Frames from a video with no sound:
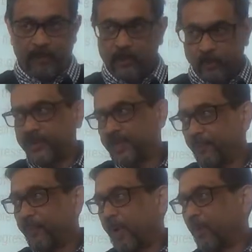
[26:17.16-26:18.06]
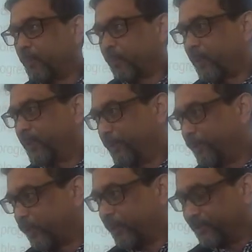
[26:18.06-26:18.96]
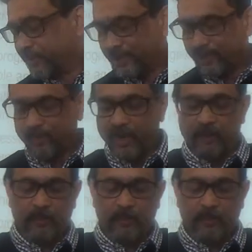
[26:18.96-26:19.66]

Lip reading: we say prion proteins. Prion